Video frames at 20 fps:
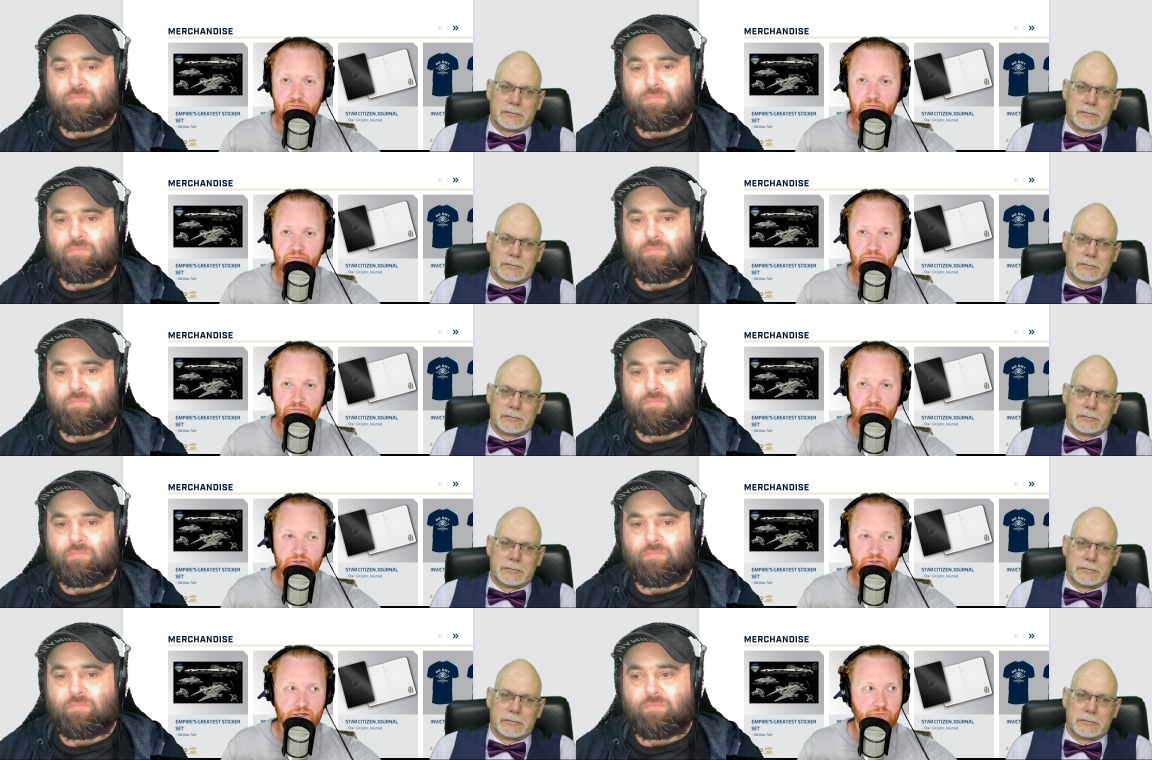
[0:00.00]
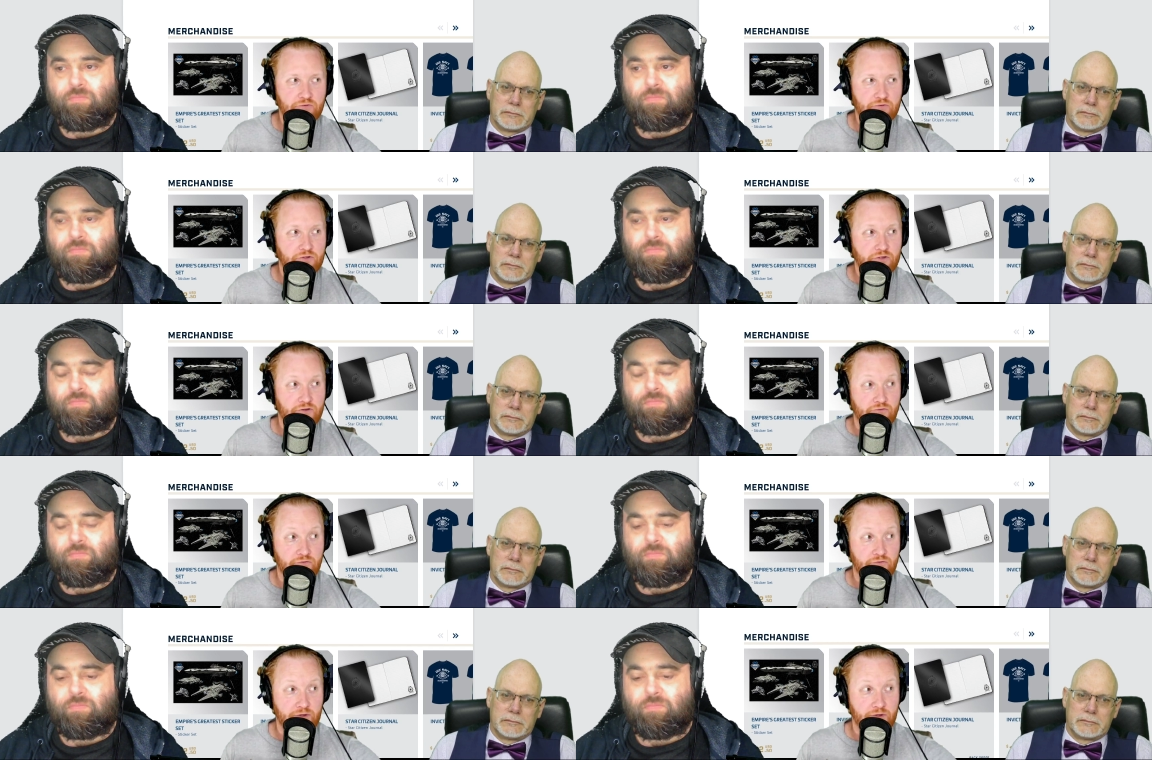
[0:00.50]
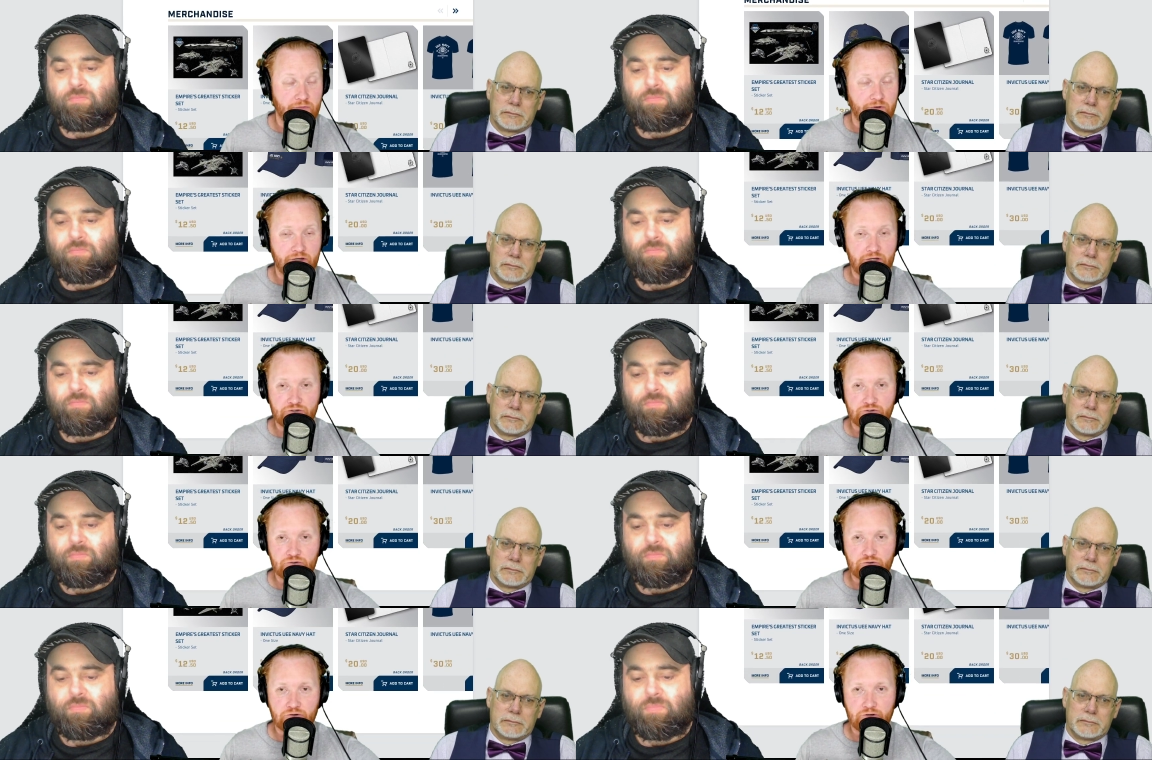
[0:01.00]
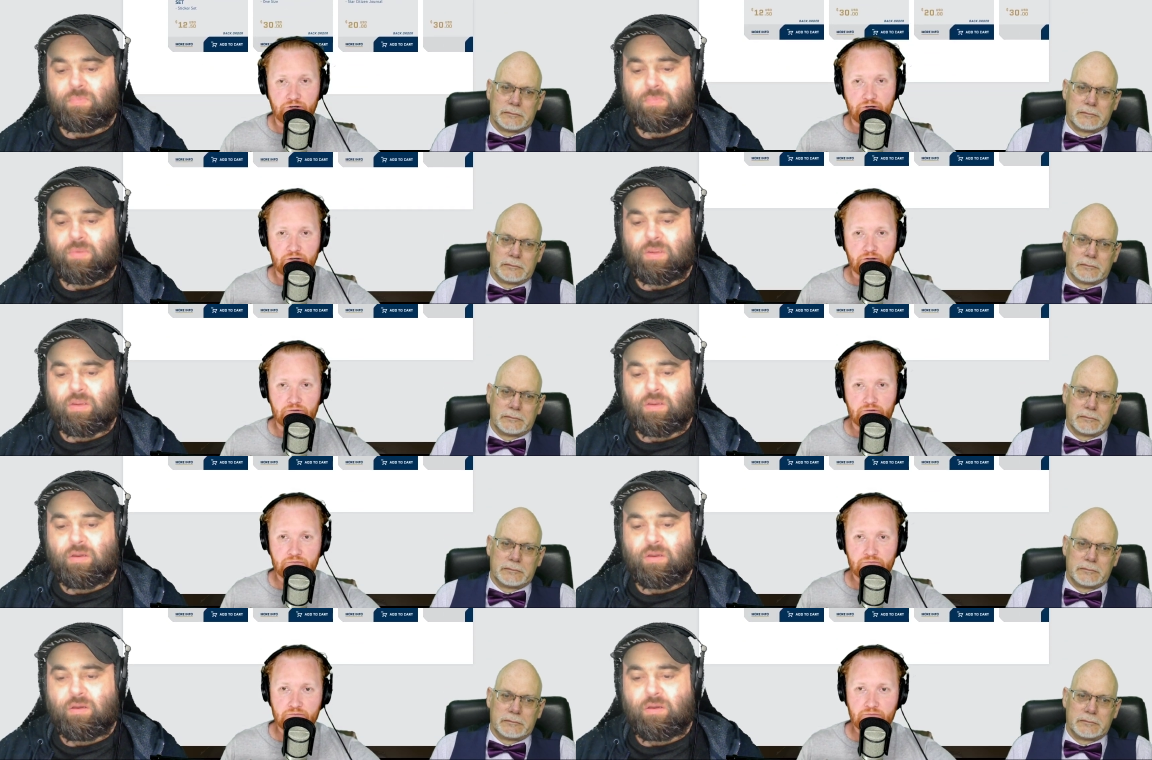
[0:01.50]
Speaker 1: separately from the page you're looking
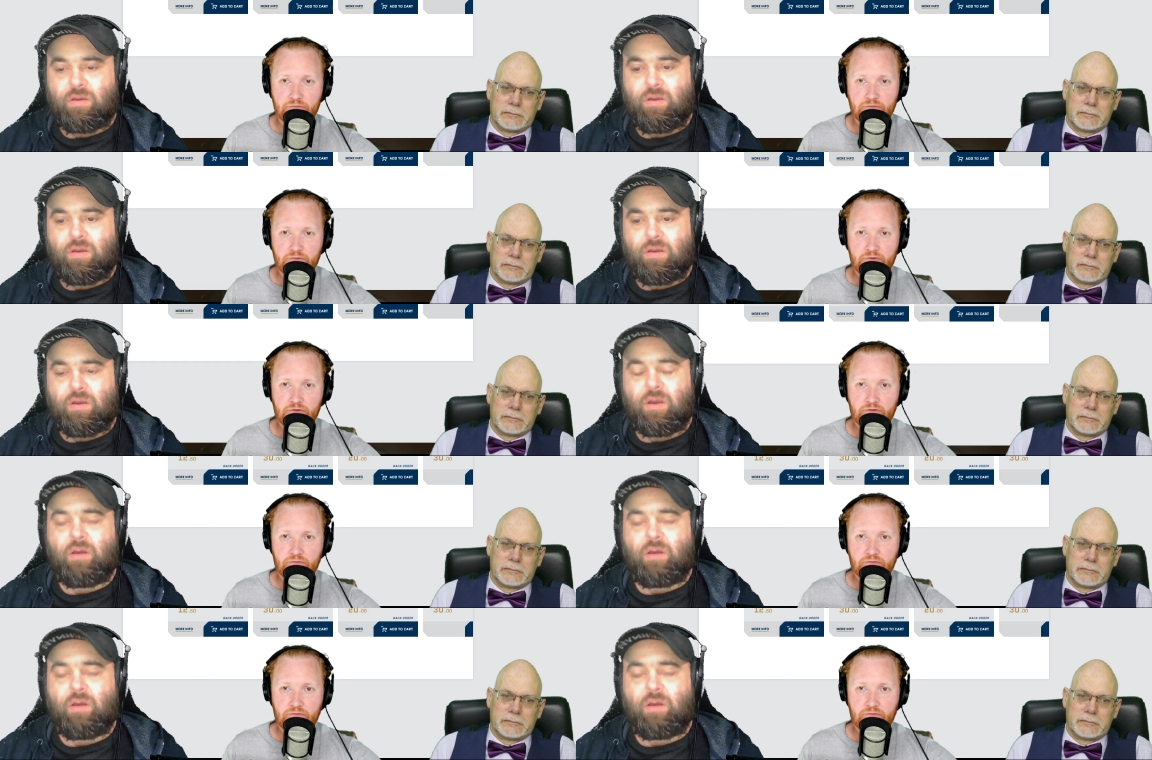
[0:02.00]
at ah,